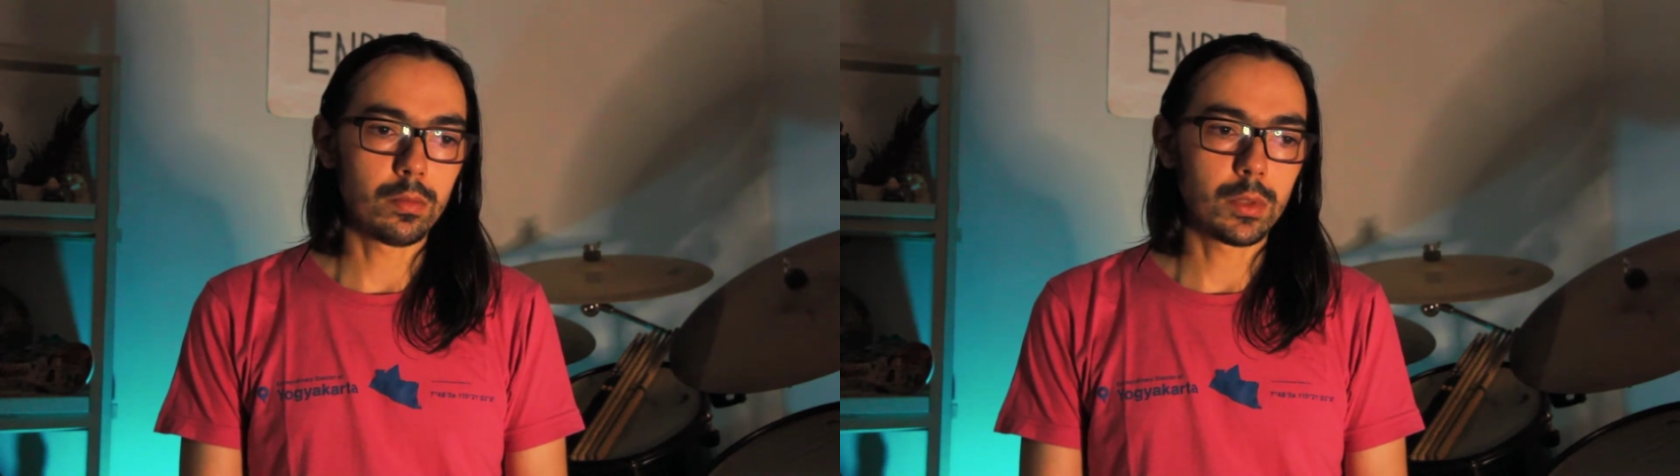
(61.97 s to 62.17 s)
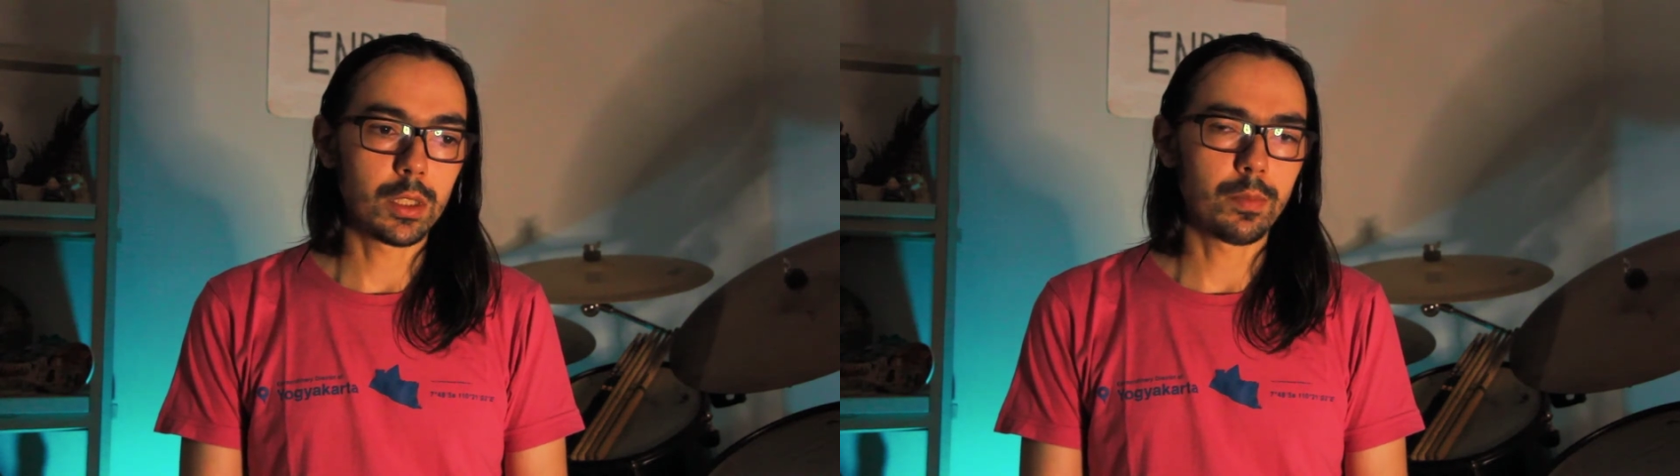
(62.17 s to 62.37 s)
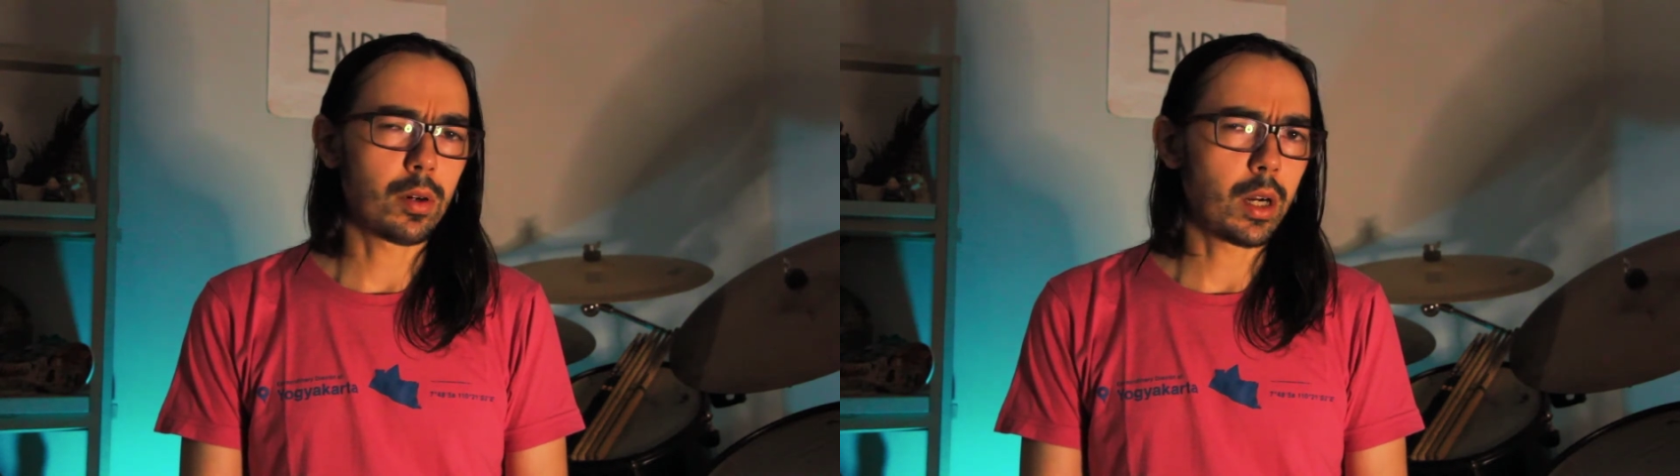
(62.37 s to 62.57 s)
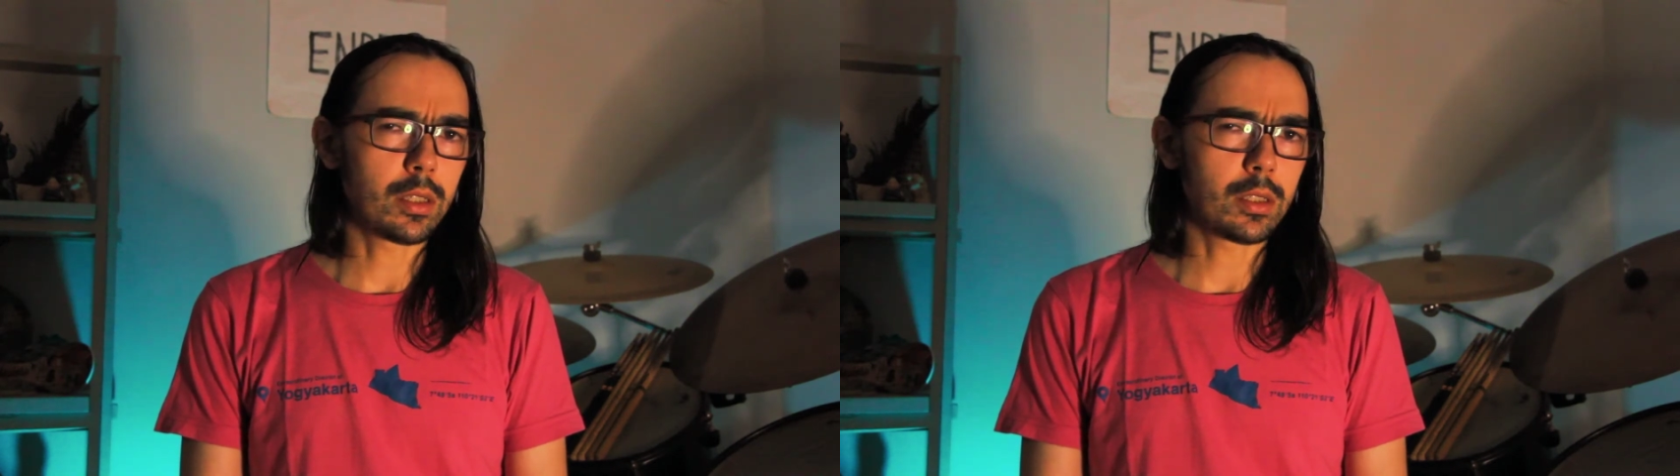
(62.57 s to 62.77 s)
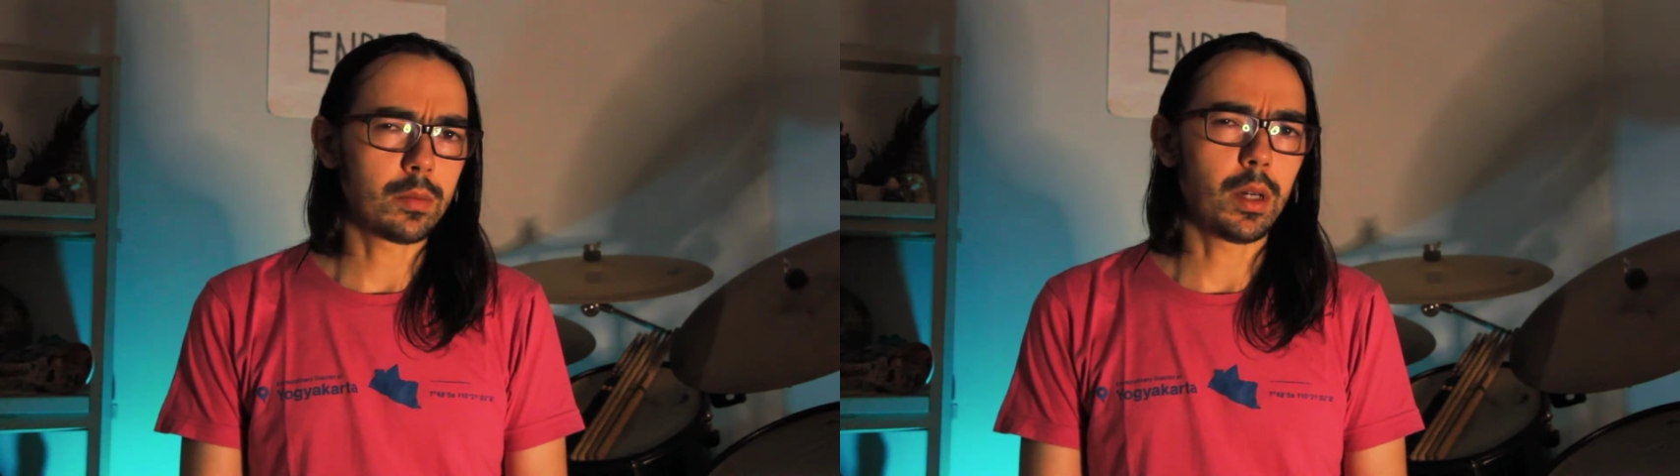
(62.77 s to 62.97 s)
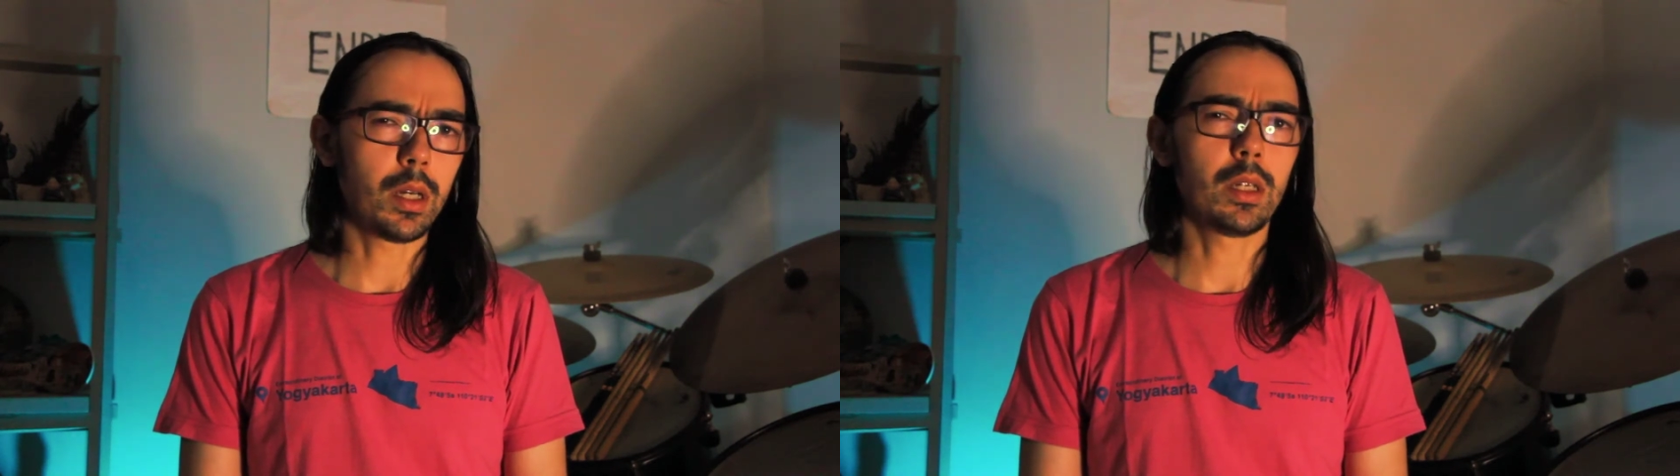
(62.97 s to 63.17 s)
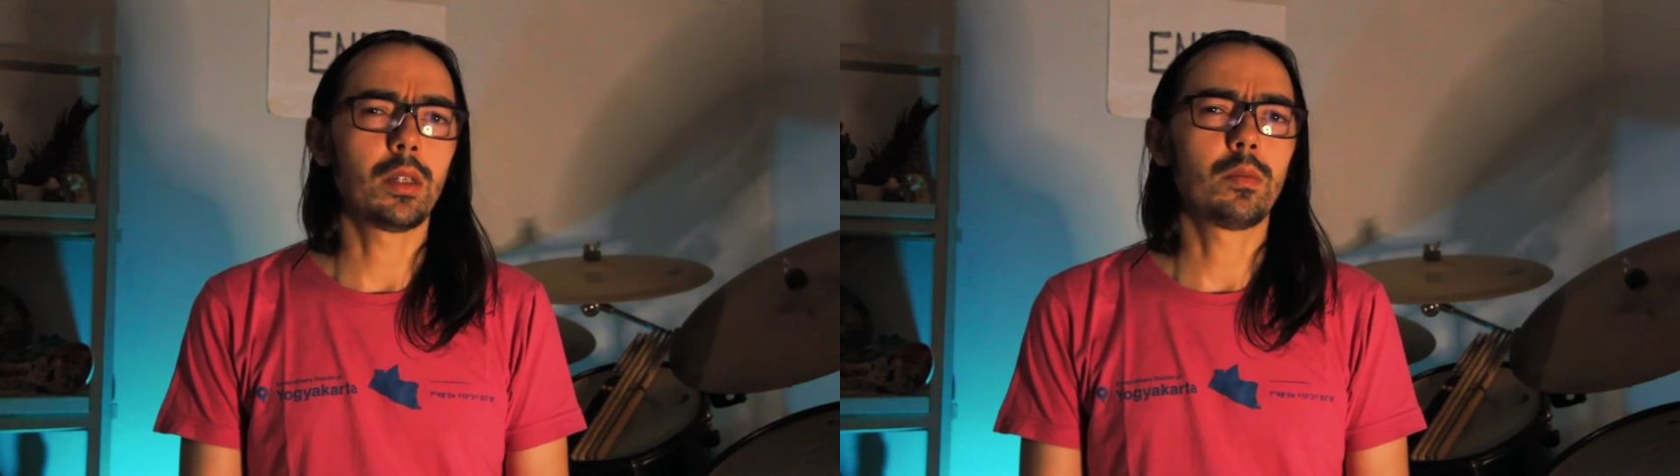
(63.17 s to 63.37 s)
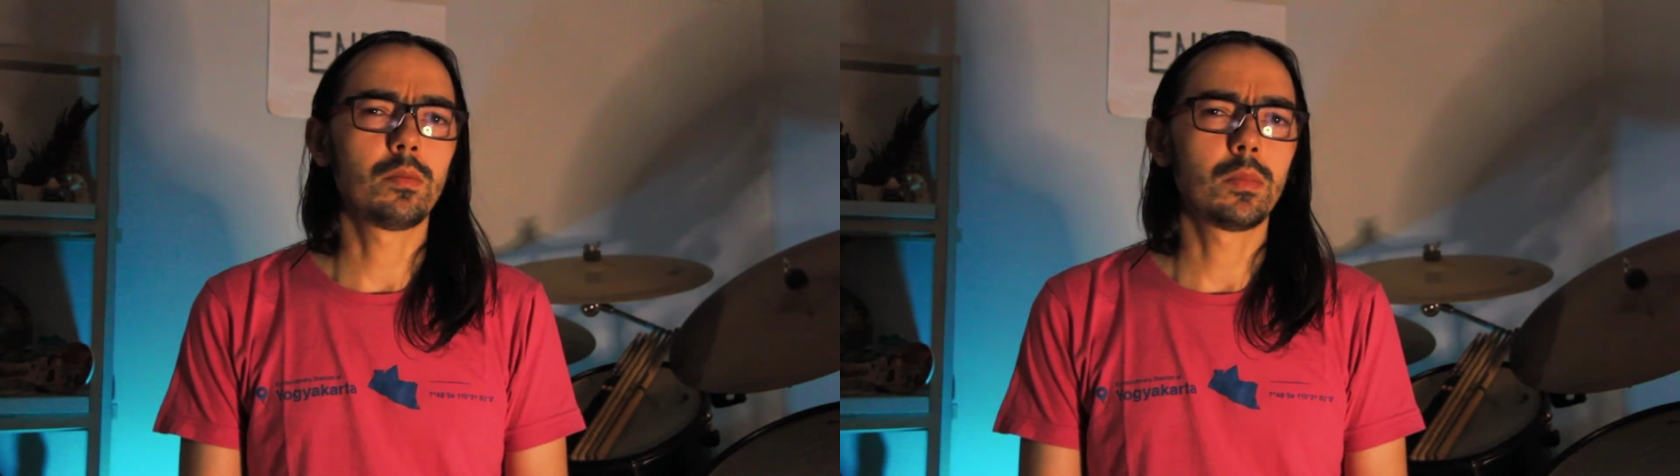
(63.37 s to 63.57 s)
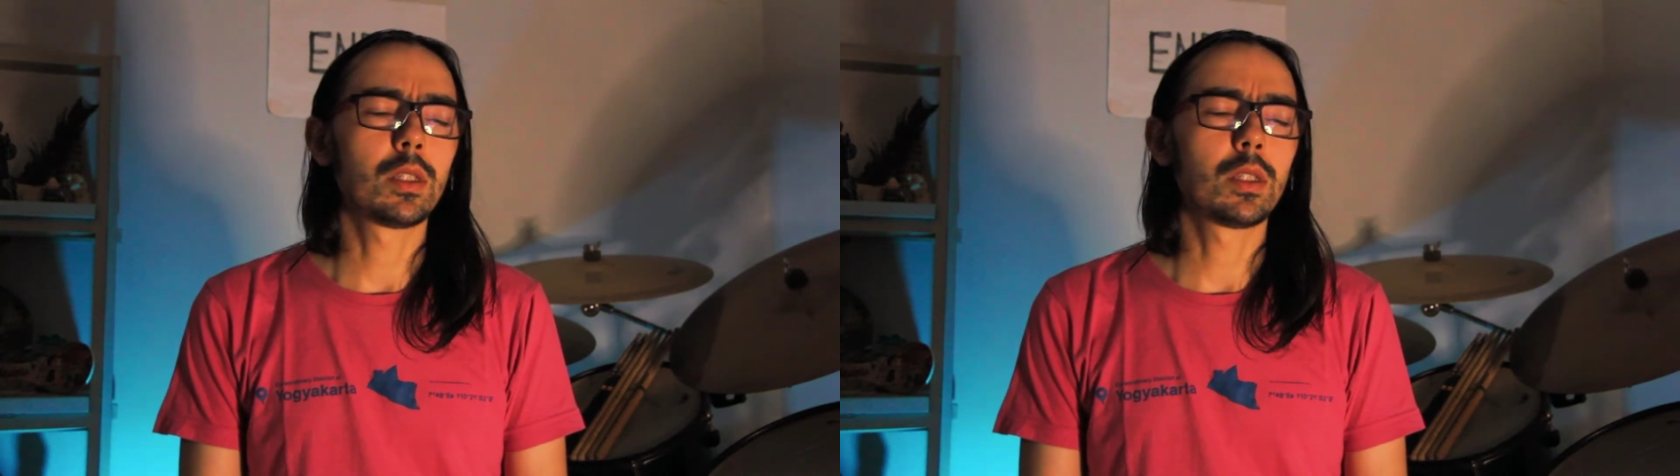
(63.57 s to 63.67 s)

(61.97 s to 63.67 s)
surprised by the